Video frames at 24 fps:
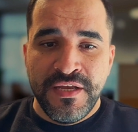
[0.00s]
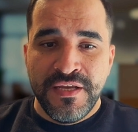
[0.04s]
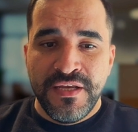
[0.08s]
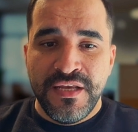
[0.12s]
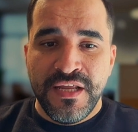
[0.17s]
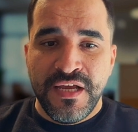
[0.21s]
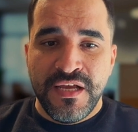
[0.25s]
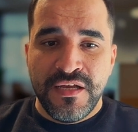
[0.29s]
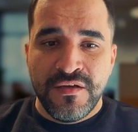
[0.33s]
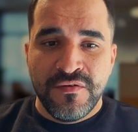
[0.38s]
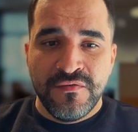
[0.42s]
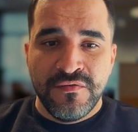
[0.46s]

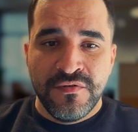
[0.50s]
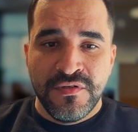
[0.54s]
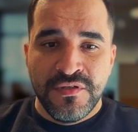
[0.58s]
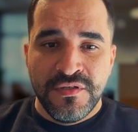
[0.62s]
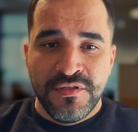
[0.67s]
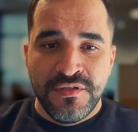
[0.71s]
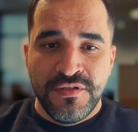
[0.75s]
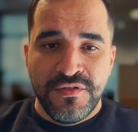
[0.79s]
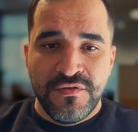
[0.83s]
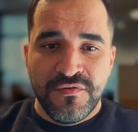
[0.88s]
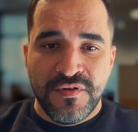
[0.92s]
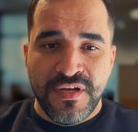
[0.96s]
Now
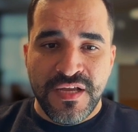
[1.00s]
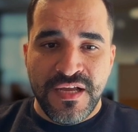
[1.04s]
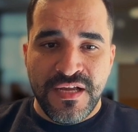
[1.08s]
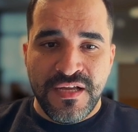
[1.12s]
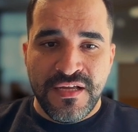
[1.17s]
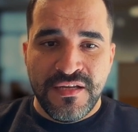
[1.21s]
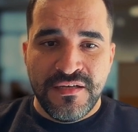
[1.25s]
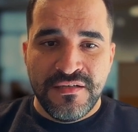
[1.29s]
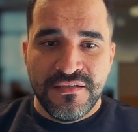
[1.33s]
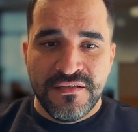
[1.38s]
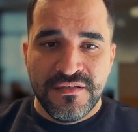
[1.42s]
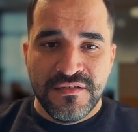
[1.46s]
you
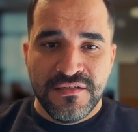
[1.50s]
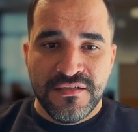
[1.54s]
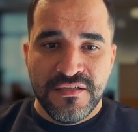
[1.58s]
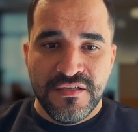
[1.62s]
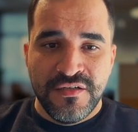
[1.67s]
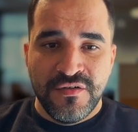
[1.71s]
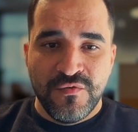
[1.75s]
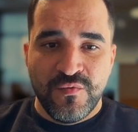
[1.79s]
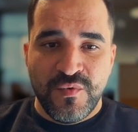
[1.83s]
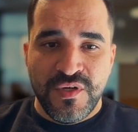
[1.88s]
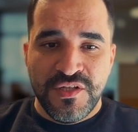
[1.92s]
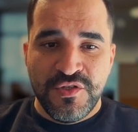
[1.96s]
can,
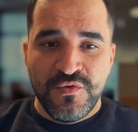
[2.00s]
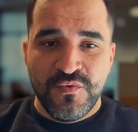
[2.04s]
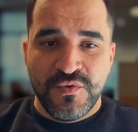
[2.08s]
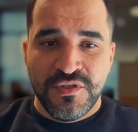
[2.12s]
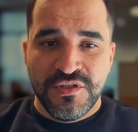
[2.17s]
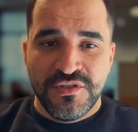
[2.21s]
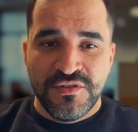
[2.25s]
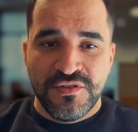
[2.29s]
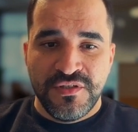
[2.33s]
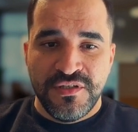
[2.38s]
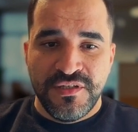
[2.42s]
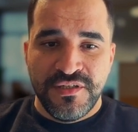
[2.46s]
what you
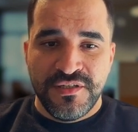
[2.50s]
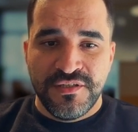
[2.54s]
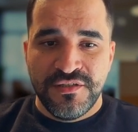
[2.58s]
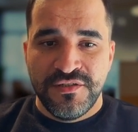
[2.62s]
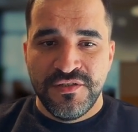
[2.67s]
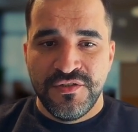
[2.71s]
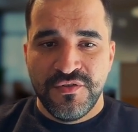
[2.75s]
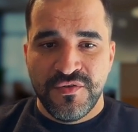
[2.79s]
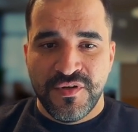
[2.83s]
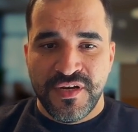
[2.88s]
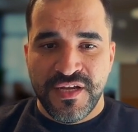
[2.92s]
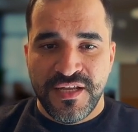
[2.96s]
want to
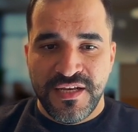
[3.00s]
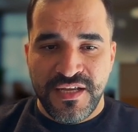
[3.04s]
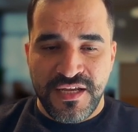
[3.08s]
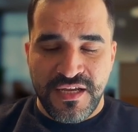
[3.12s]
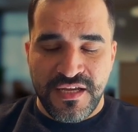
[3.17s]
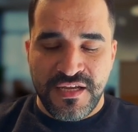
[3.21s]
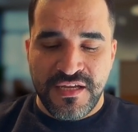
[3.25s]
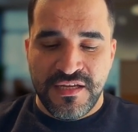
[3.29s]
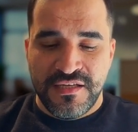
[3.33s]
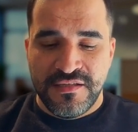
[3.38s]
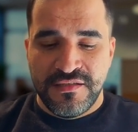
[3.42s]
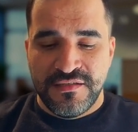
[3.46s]
learn, you can
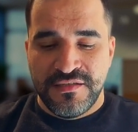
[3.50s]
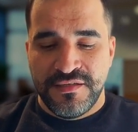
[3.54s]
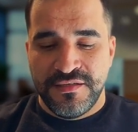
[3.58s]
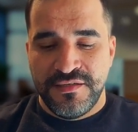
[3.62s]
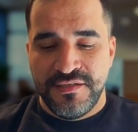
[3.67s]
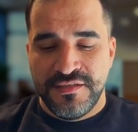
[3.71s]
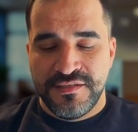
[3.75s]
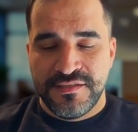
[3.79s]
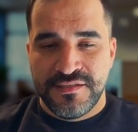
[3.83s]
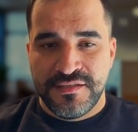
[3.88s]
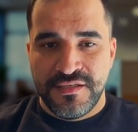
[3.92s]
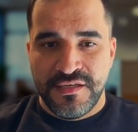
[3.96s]
add,
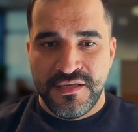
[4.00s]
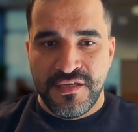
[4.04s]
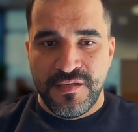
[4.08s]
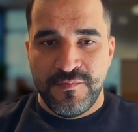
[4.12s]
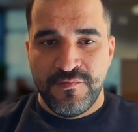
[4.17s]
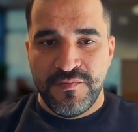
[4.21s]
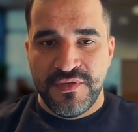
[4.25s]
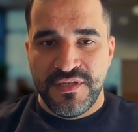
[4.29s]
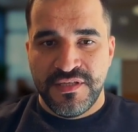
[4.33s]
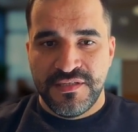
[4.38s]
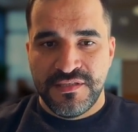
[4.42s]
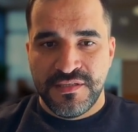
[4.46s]
let's say,
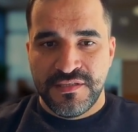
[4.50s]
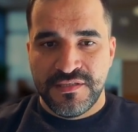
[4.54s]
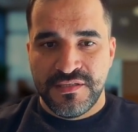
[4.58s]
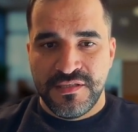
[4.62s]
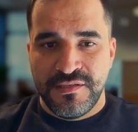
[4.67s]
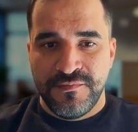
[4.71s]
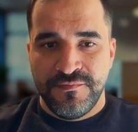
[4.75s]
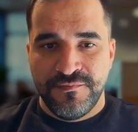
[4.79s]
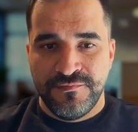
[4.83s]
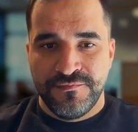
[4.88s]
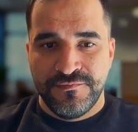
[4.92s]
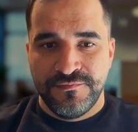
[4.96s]
embedded
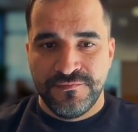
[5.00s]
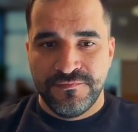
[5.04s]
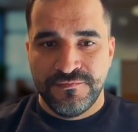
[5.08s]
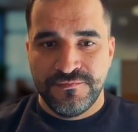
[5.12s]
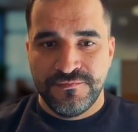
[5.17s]
system.